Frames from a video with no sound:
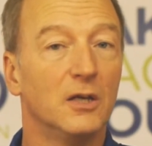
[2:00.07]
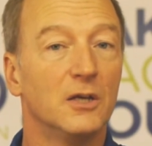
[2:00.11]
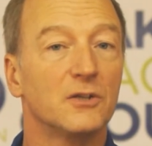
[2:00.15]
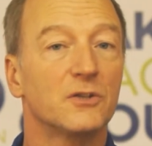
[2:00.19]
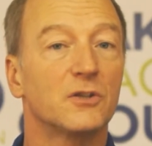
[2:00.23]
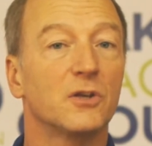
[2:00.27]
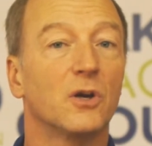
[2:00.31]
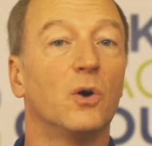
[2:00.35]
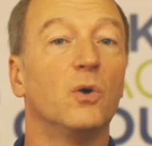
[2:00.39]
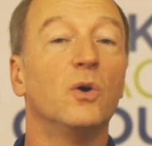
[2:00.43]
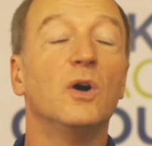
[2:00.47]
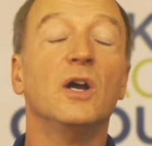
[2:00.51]

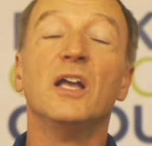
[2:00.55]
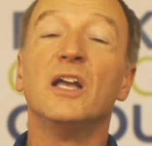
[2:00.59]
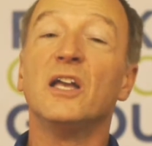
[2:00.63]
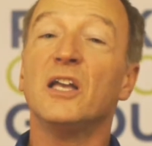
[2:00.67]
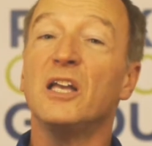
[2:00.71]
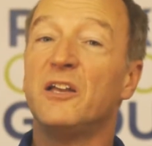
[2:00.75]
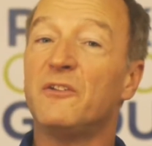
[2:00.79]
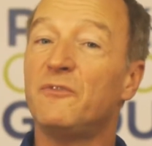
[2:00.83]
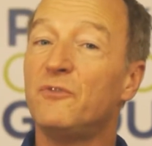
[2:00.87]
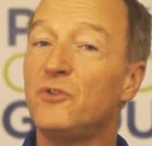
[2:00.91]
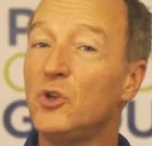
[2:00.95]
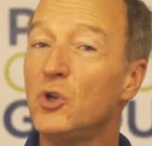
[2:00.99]
So
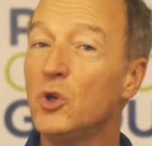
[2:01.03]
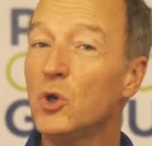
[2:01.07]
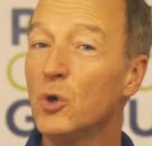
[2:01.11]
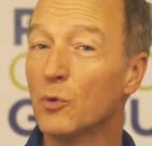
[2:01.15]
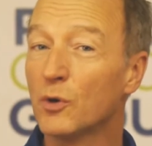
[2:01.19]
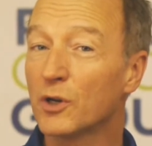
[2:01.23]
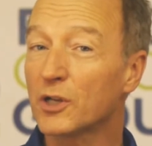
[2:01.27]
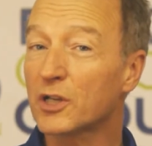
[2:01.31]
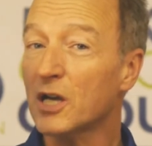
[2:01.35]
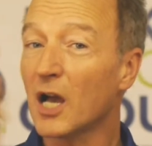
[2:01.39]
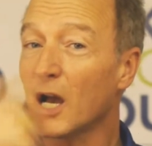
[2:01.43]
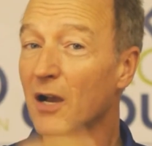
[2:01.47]
if you
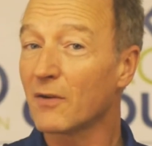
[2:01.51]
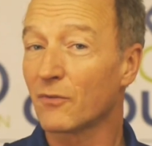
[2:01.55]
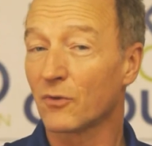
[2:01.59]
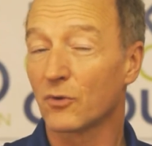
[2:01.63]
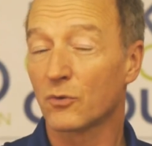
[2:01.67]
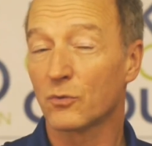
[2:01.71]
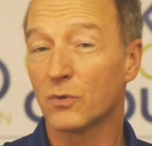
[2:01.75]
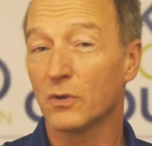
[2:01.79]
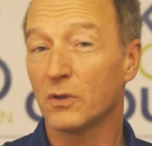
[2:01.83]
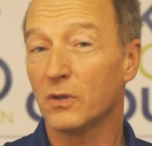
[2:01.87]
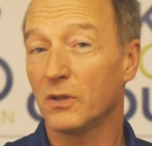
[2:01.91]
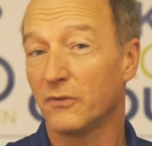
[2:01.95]
recover
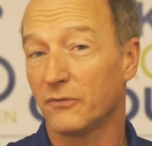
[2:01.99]
really